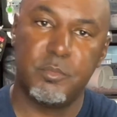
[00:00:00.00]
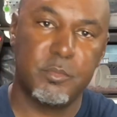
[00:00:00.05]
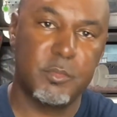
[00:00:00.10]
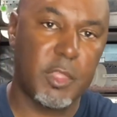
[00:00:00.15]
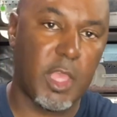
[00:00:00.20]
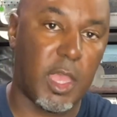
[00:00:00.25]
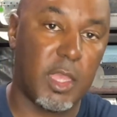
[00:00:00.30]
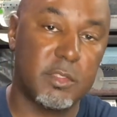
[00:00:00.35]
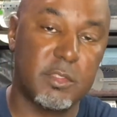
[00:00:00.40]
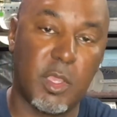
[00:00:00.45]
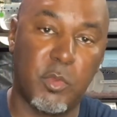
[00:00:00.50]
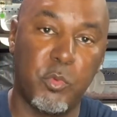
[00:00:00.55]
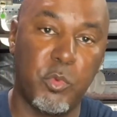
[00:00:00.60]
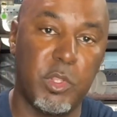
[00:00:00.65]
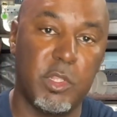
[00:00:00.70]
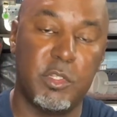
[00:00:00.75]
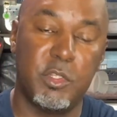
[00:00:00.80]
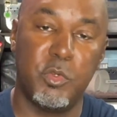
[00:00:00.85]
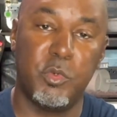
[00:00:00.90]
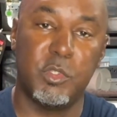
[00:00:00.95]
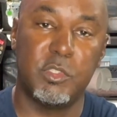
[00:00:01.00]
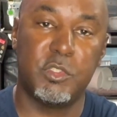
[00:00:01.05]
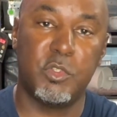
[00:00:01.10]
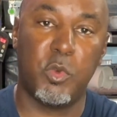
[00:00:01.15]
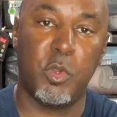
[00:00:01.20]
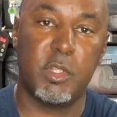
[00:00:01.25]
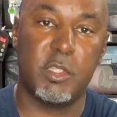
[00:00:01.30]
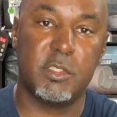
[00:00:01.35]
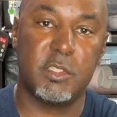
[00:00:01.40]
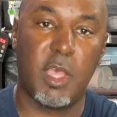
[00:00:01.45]
guys, I really do
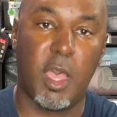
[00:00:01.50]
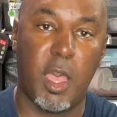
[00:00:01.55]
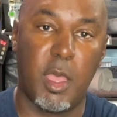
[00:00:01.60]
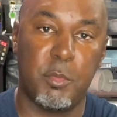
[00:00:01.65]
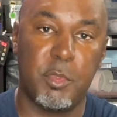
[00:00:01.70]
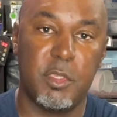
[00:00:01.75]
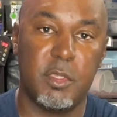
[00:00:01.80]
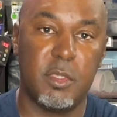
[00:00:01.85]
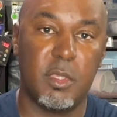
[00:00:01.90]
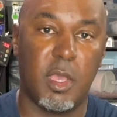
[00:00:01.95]
enjoy this hobby.